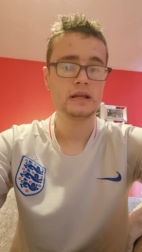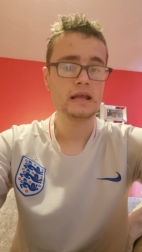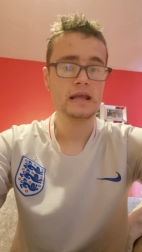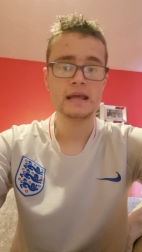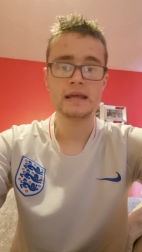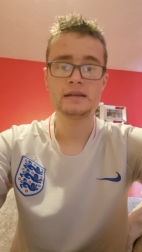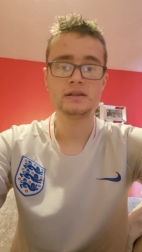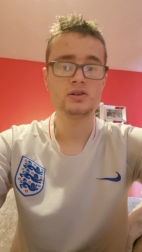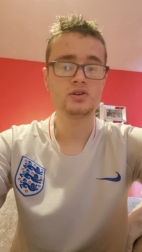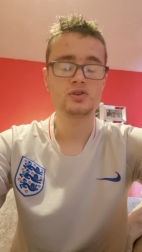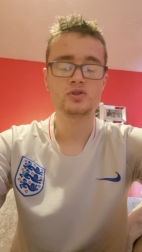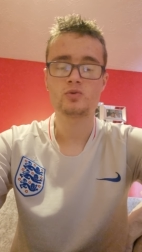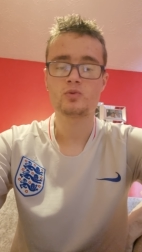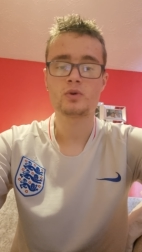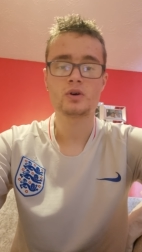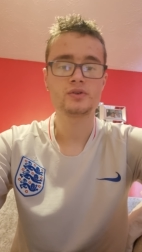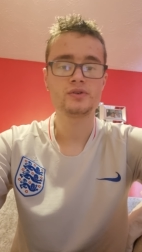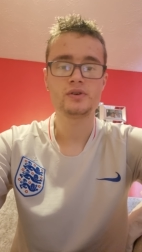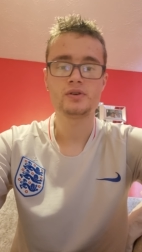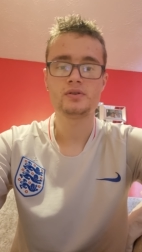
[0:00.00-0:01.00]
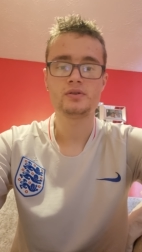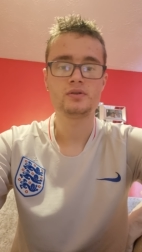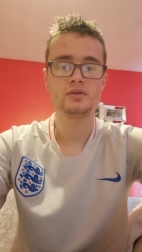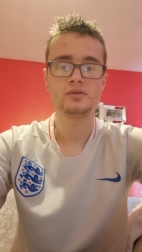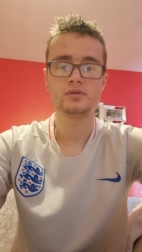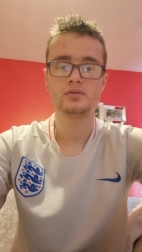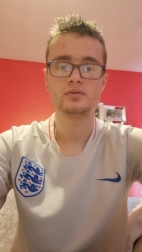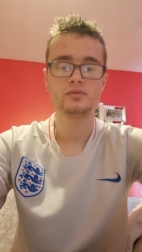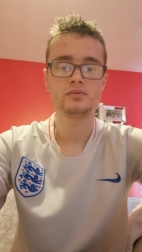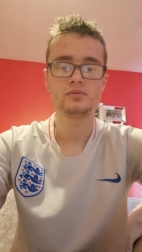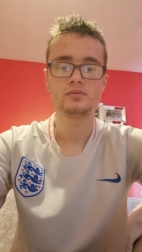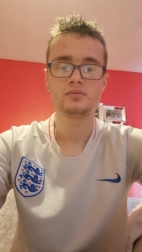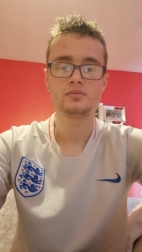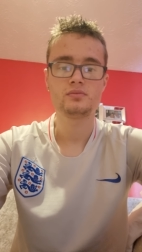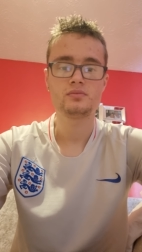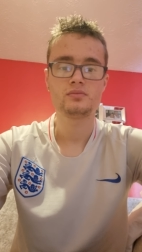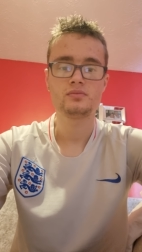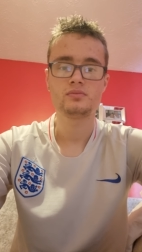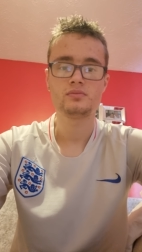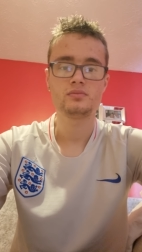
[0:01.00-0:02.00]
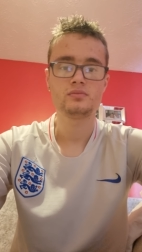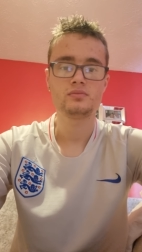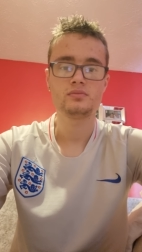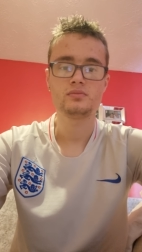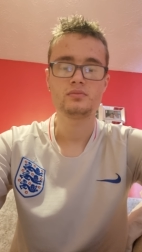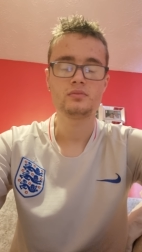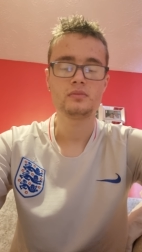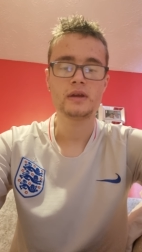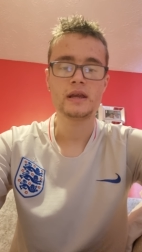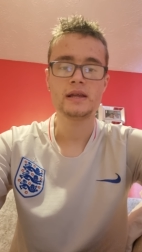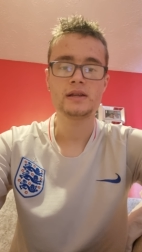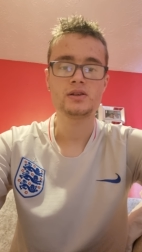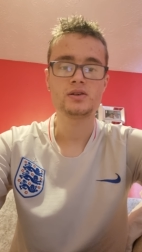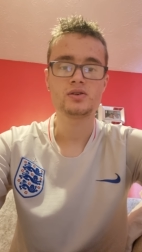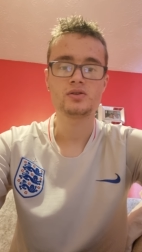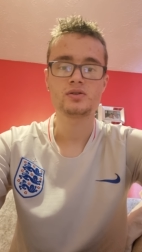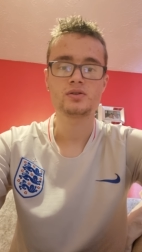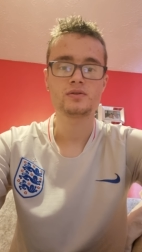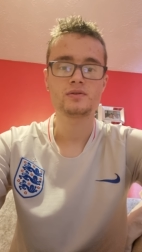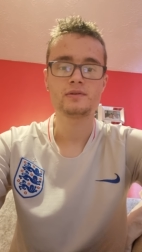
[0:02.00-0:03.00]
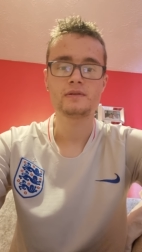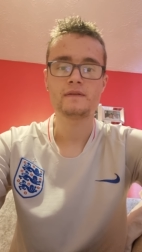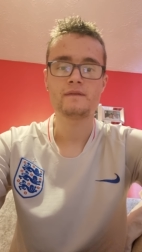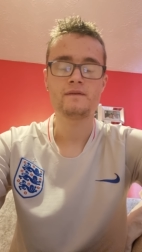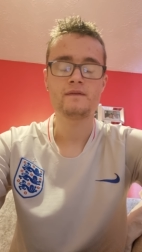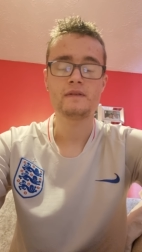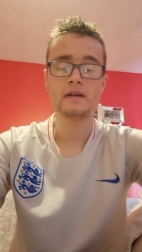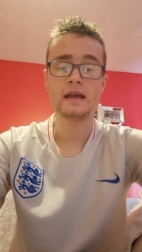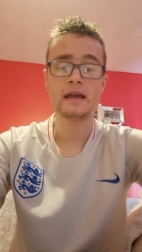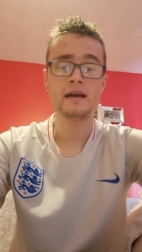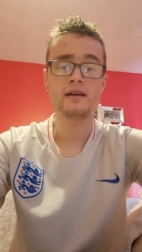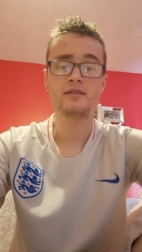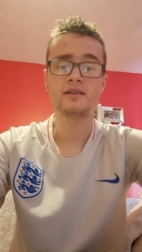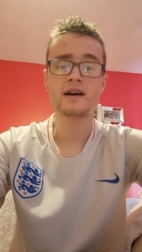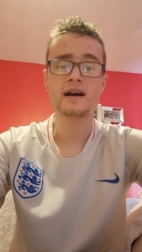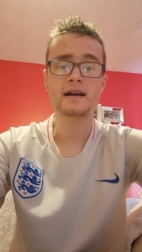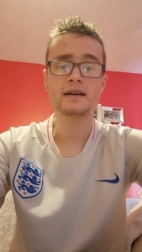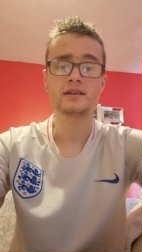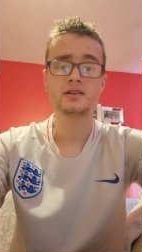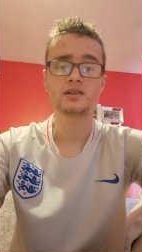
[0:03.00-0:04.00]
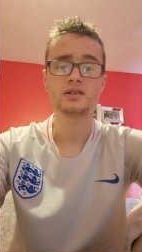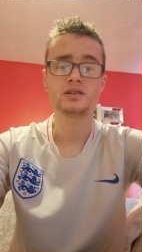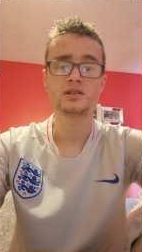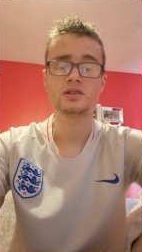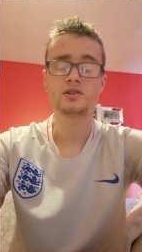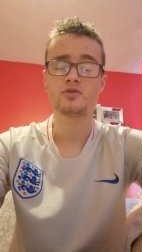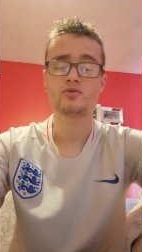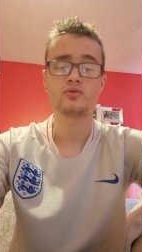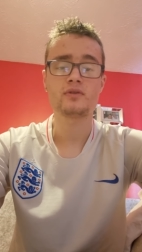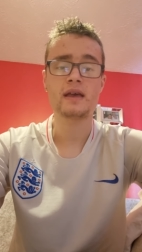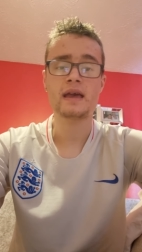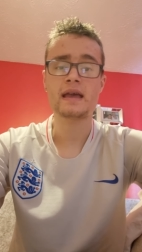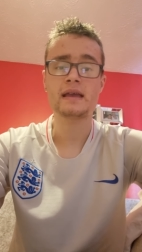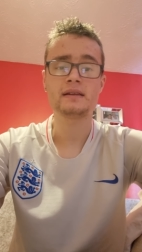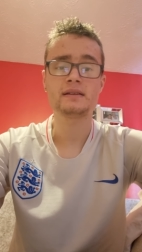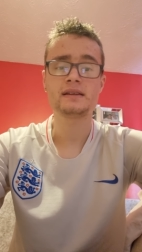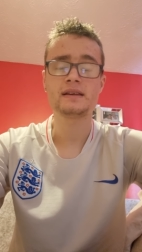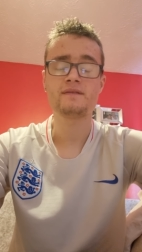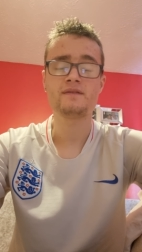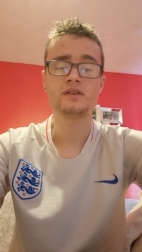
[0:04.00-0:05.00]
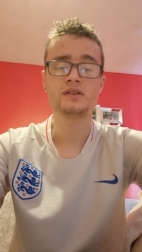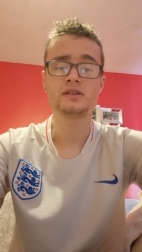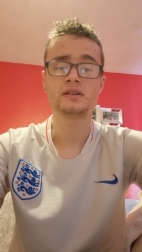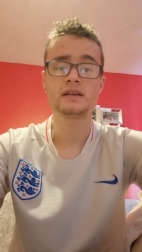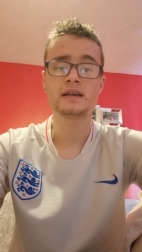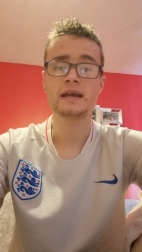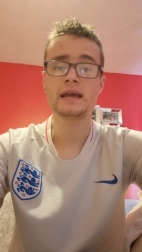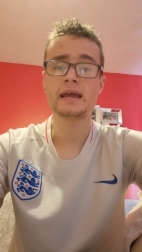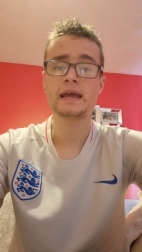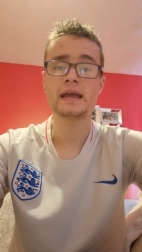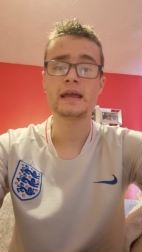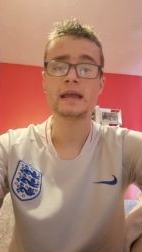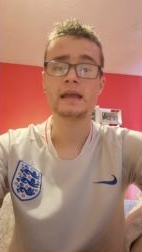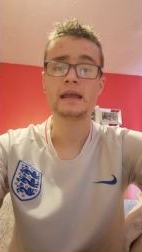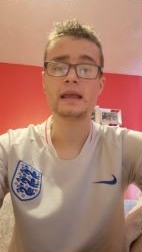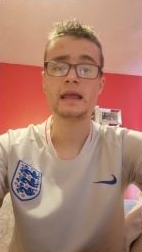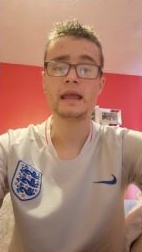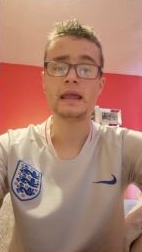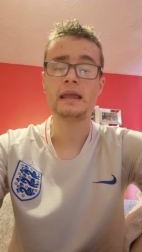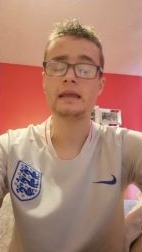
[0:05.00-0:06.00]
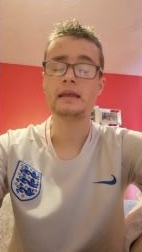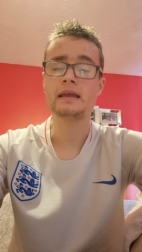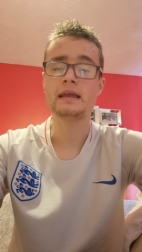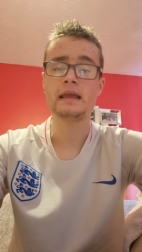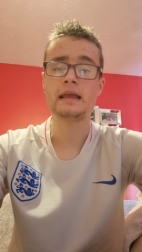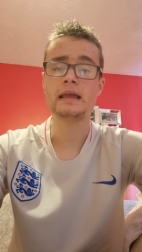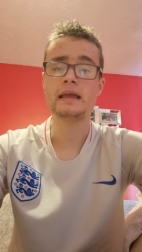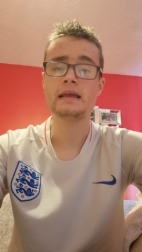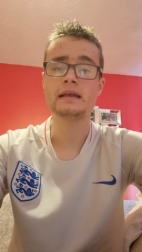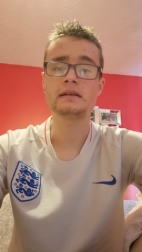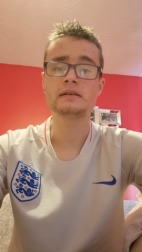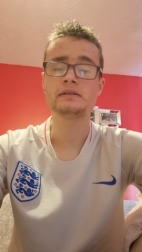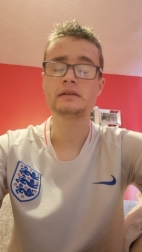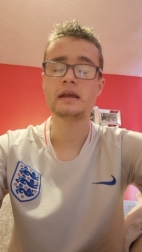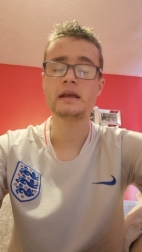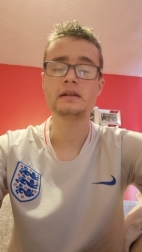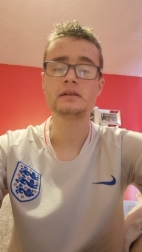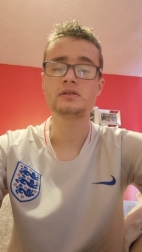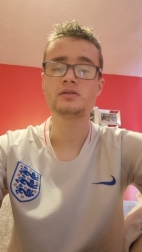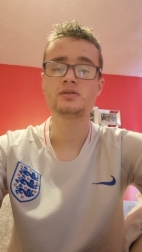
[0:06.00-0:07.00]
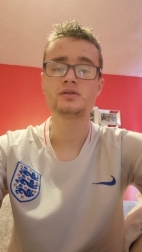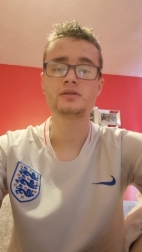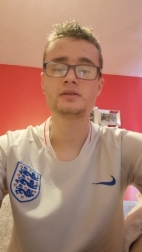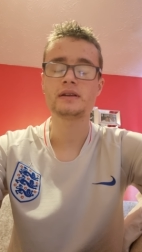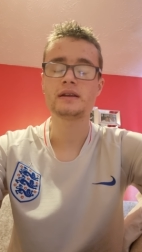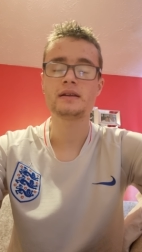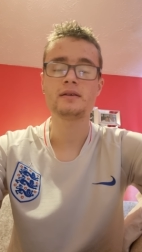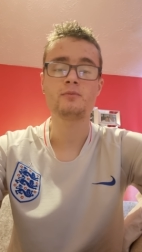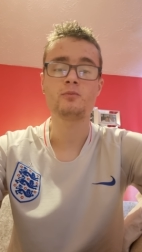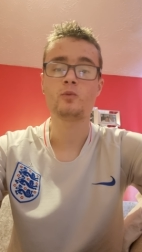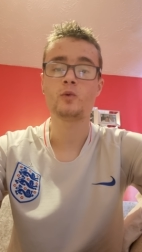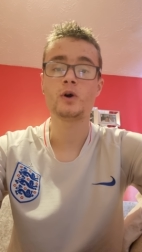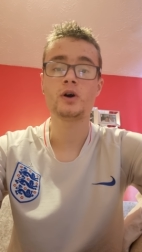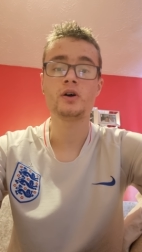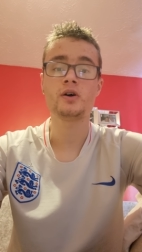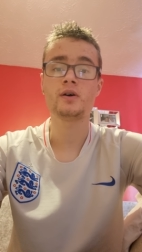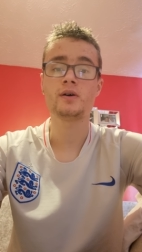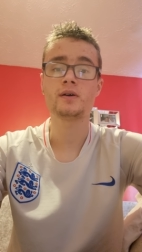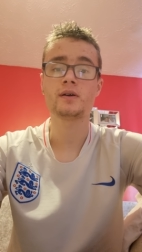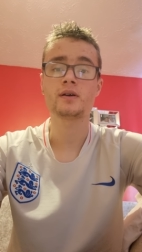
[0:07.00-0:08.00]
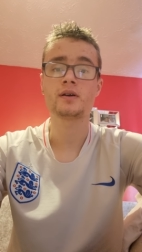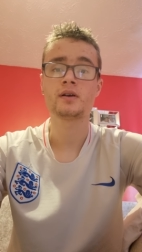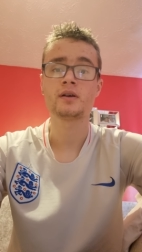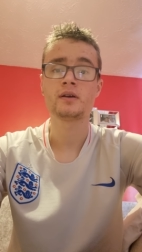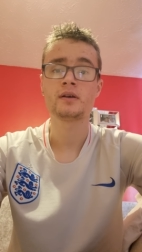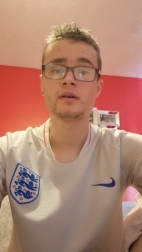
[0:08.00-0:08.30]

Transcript: it just wasn't. It just it lacked creativity. It, it, it just didn't work.